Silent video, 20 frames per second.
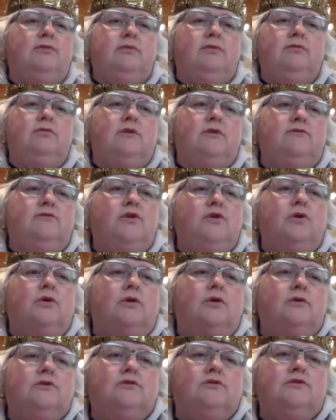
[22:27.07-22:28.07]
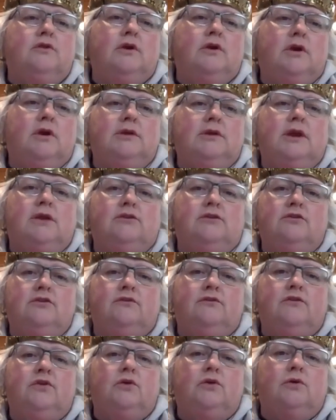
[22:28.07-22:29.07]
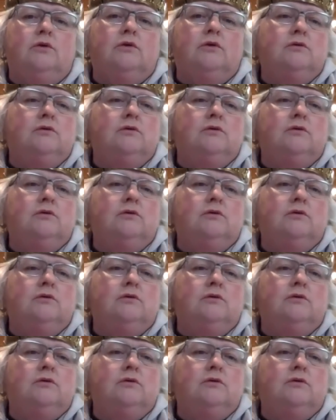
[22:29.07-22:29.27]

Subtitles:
to the fuel?